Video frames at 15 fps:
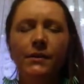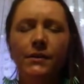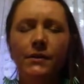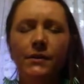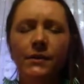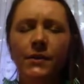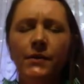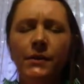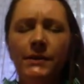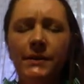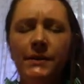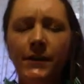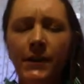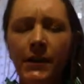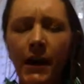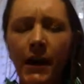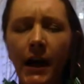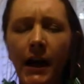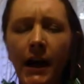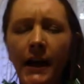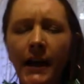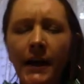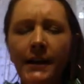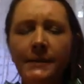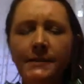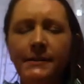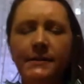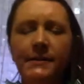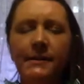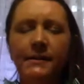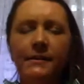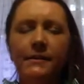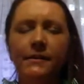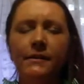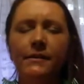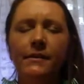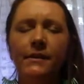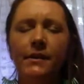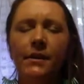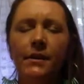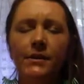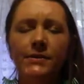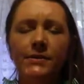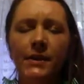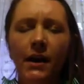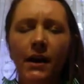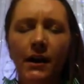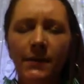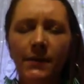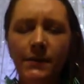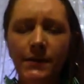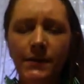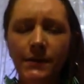Notice if your eyes are soft